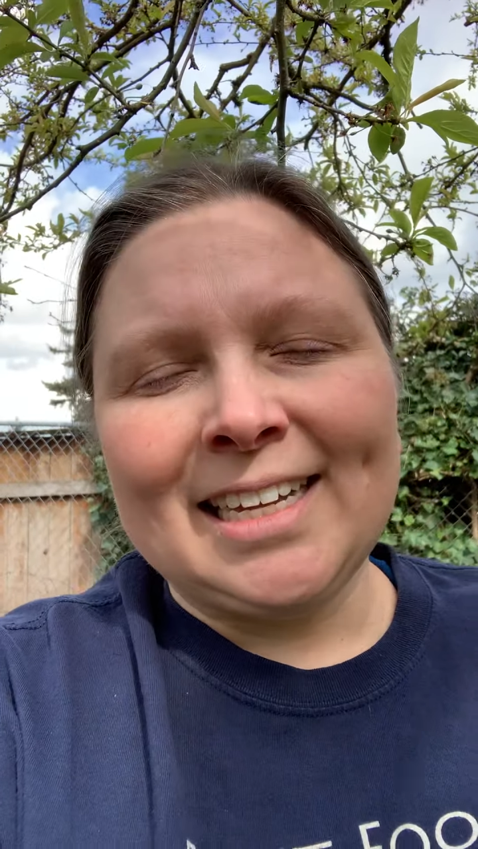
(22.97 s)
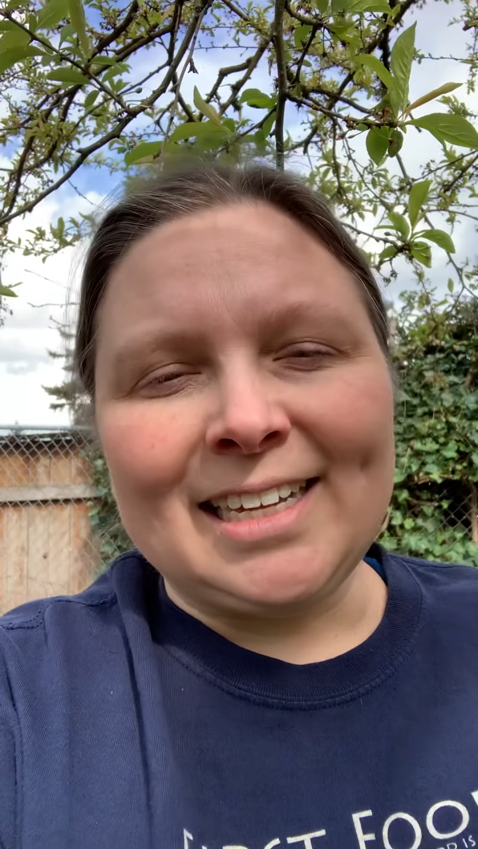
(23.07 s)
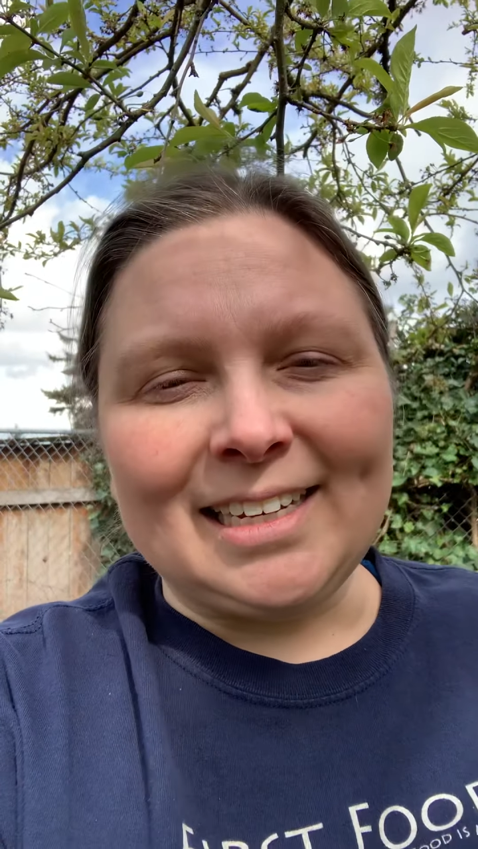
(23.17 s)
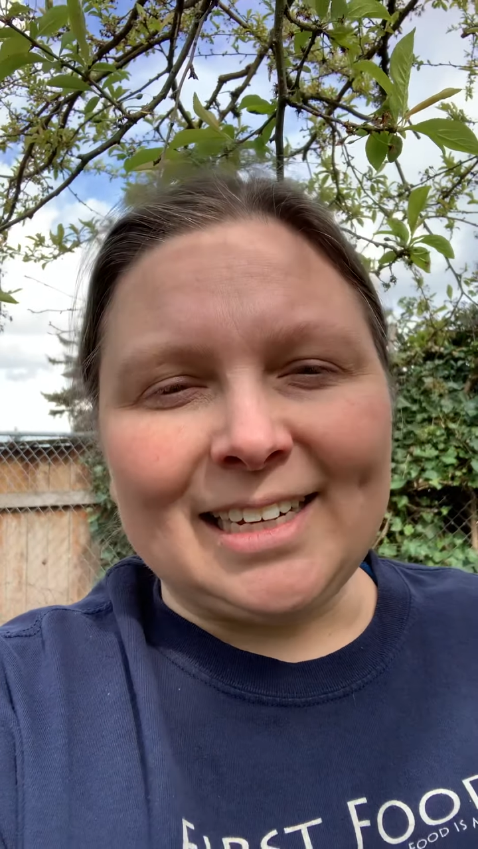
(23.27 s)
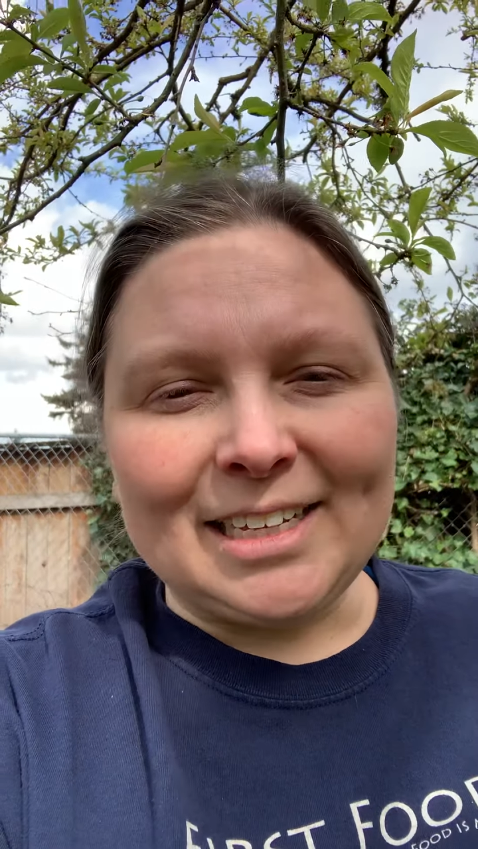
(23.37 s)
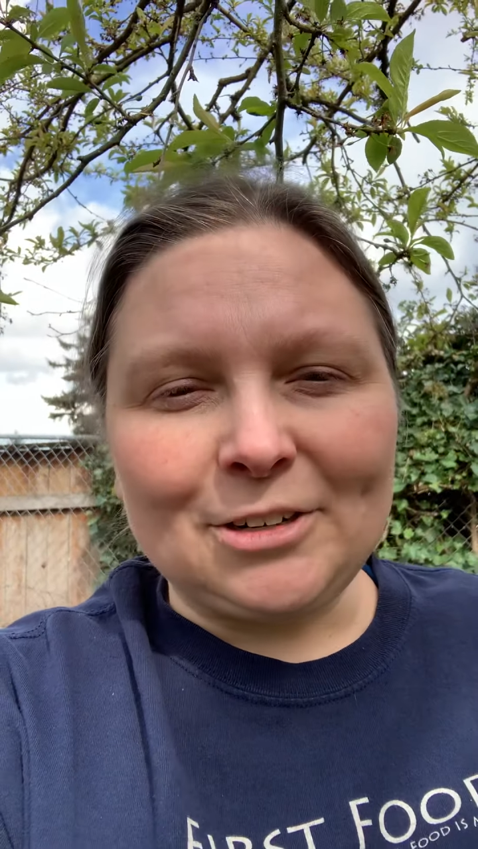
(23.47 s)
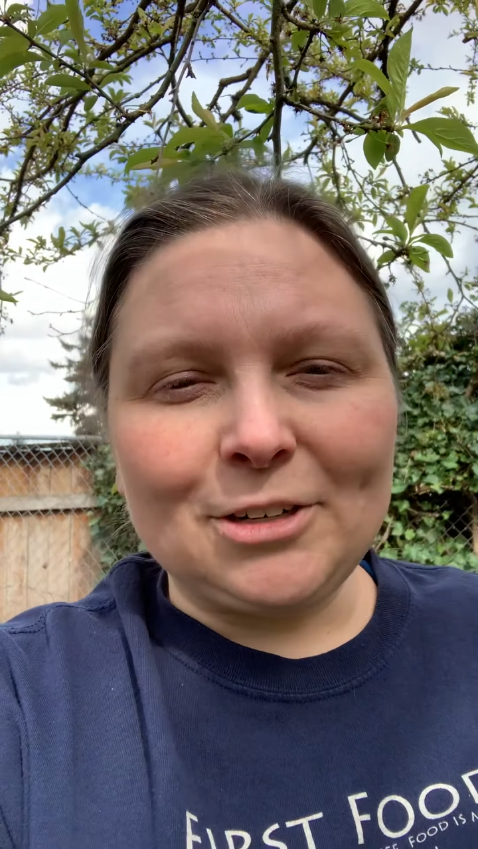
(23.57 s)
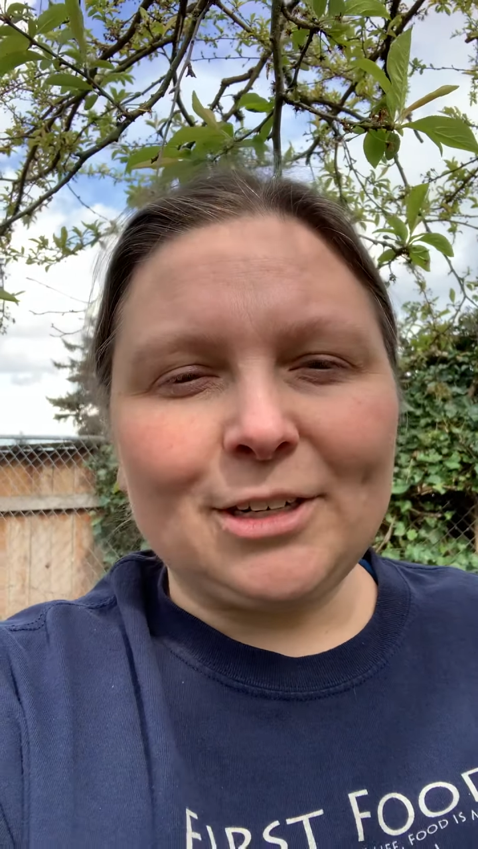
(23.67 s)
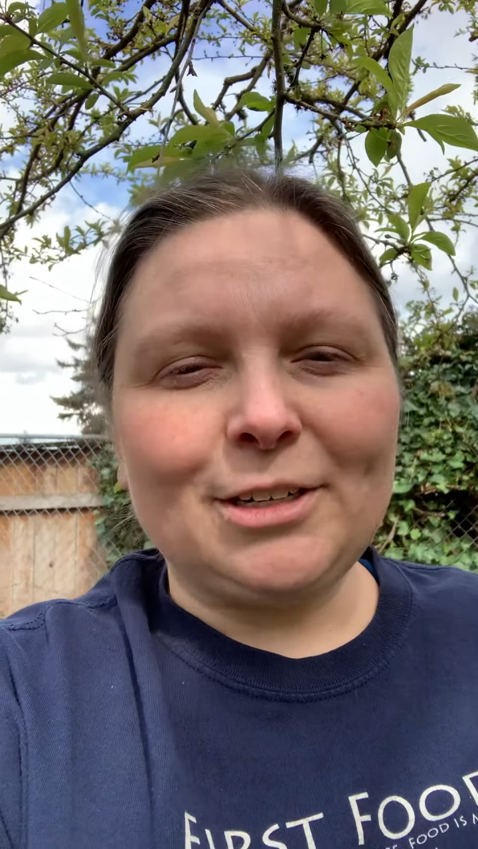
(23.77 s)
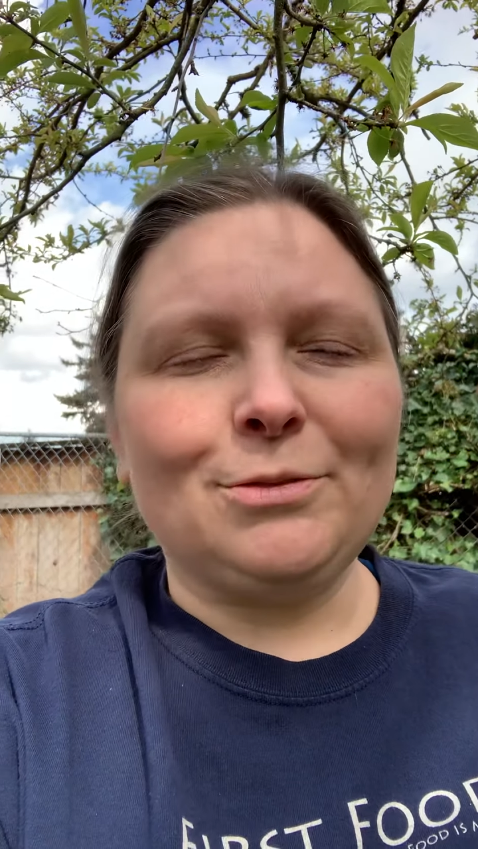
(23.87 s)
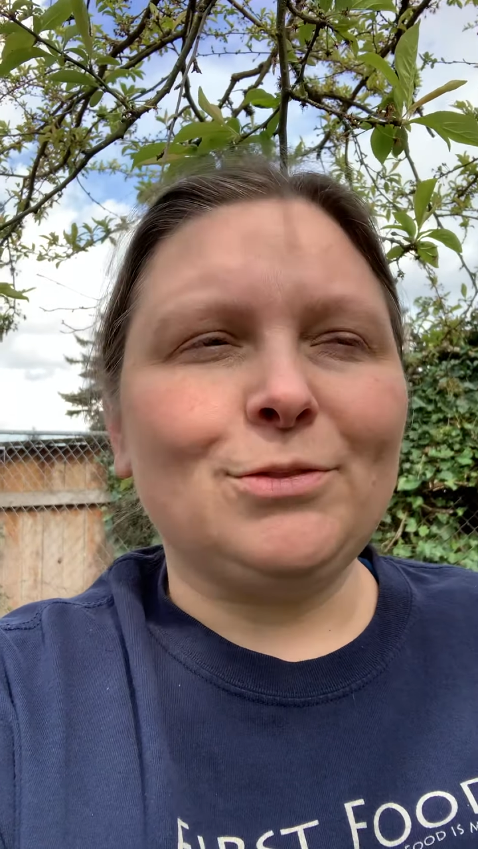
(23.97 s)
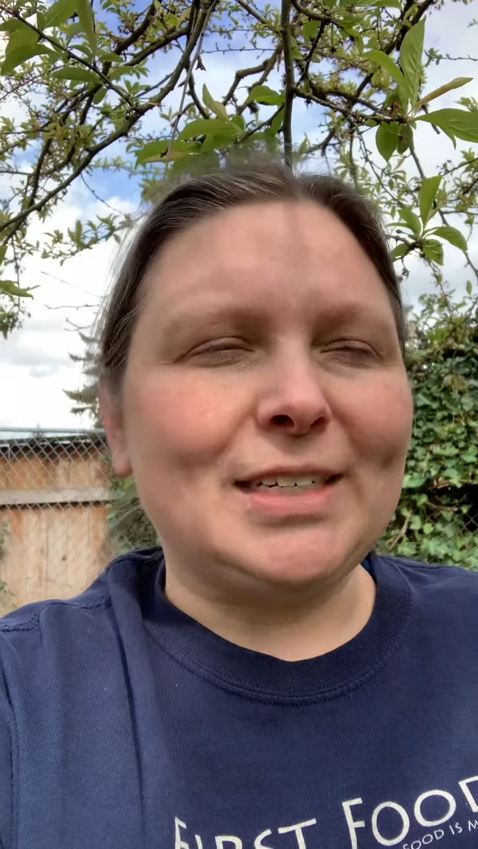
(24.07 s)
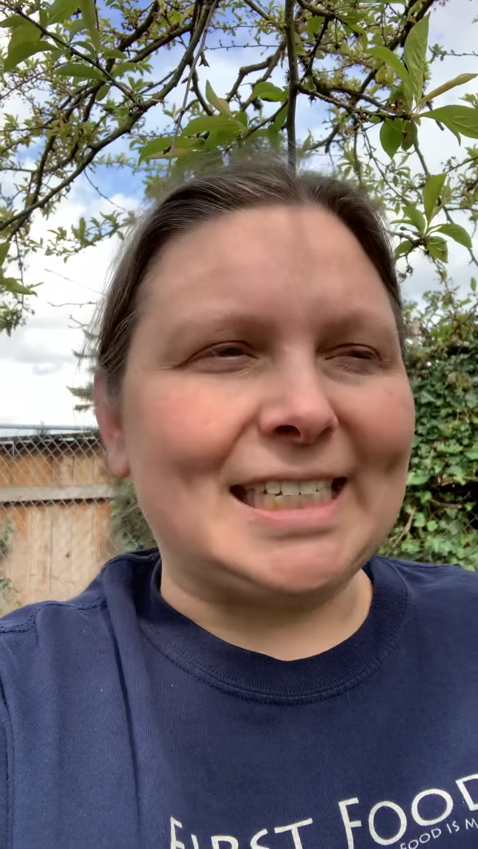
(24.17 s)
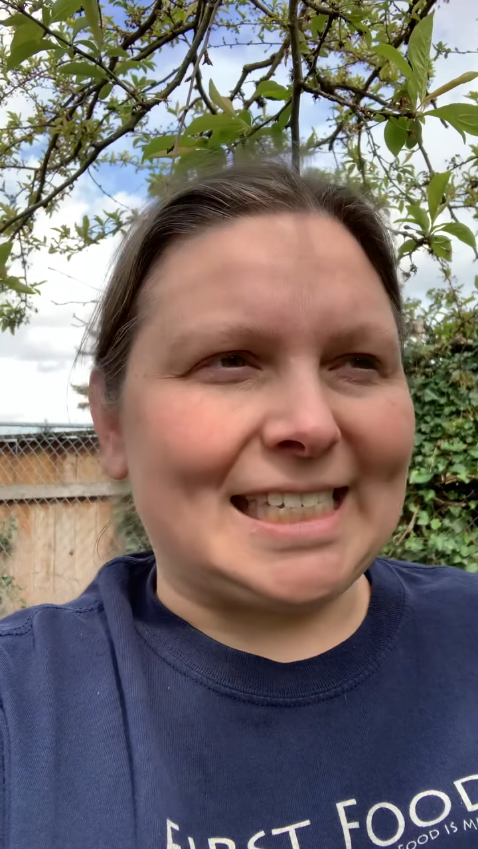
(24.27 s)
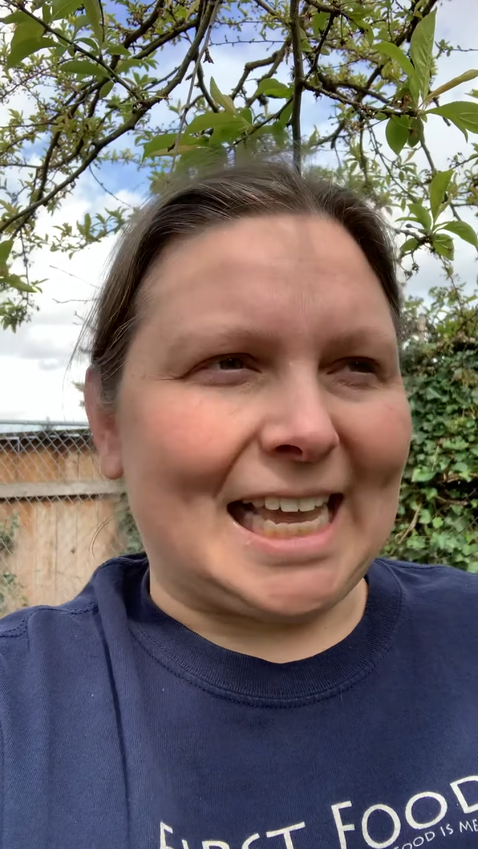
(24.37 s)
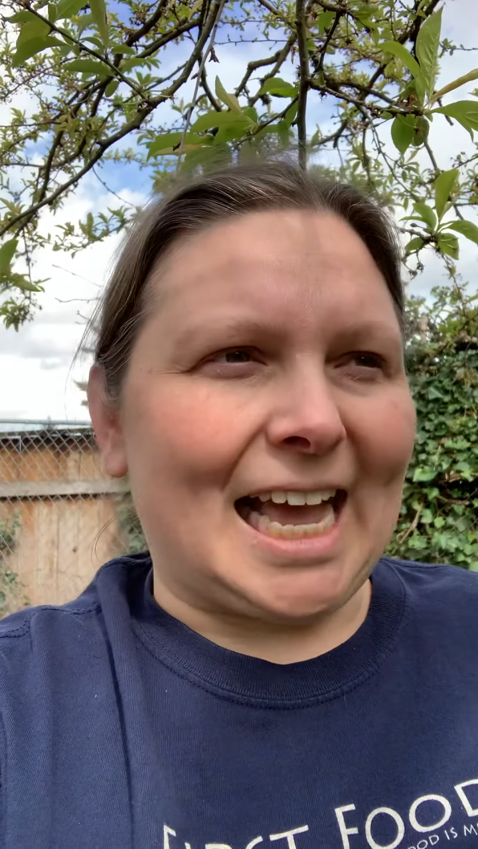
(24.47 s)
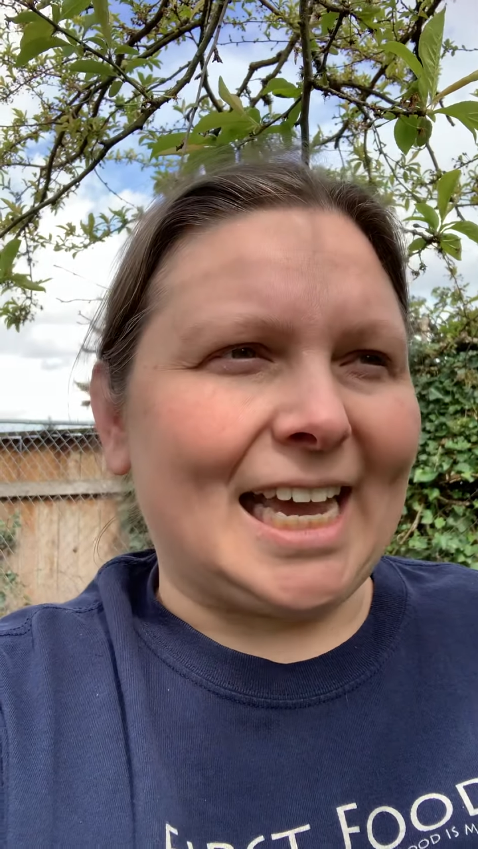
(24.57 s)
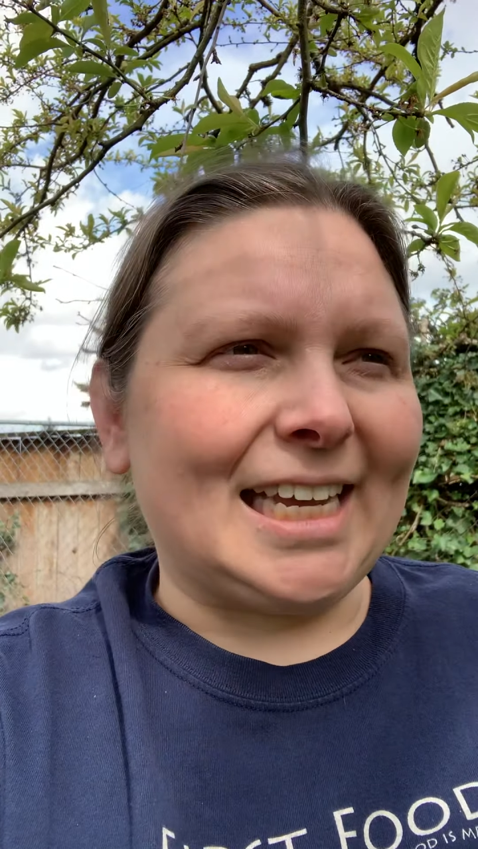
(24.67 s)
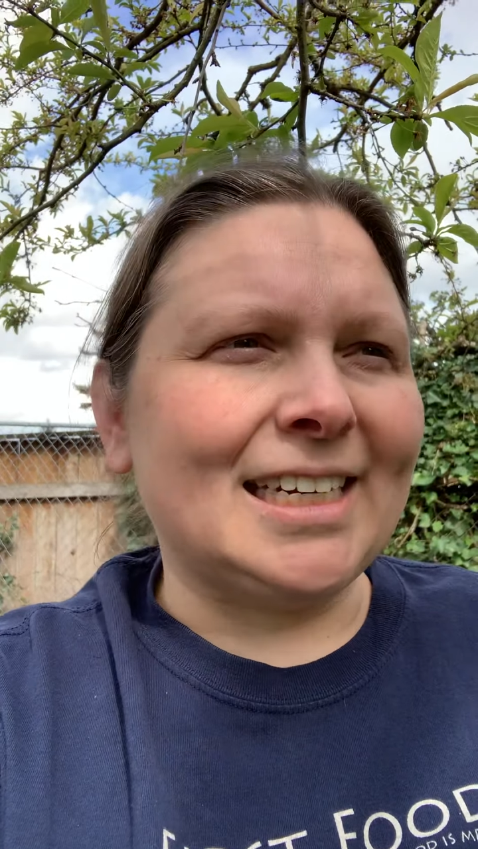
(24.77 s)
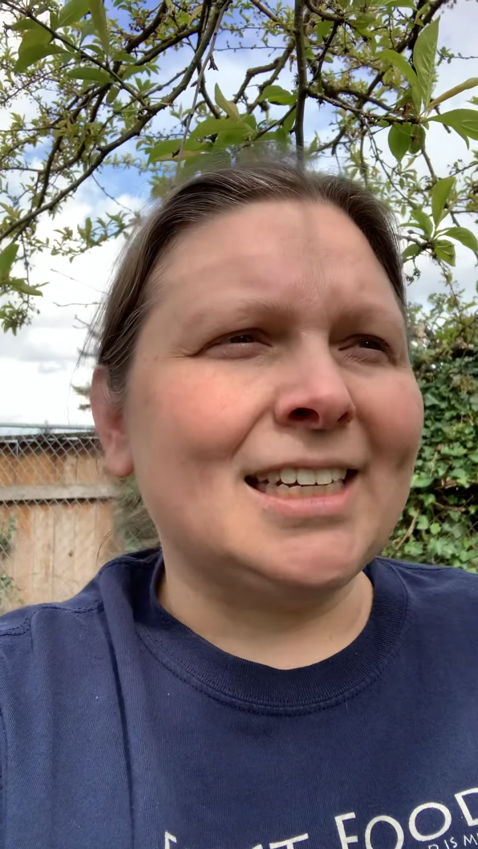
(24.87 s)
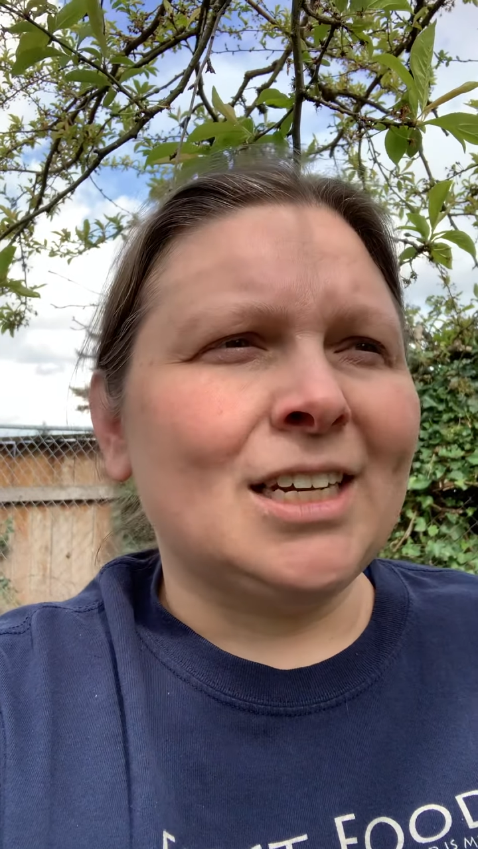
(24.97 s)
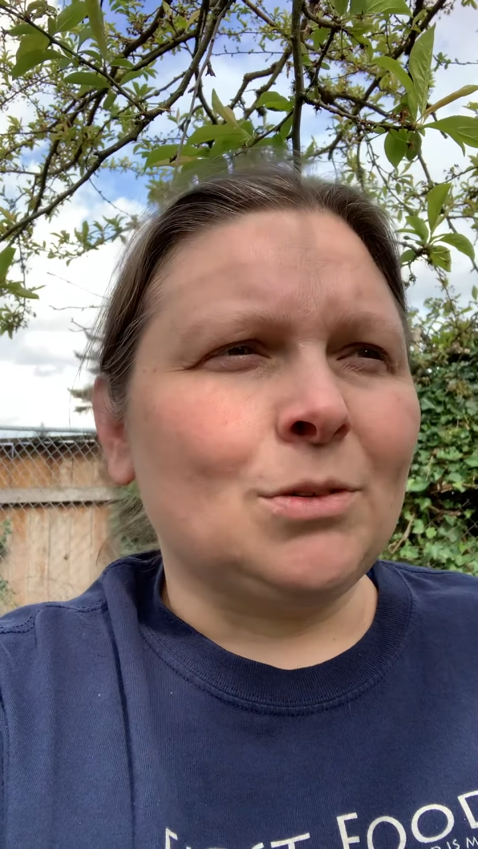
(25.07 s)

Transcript: in iterative design.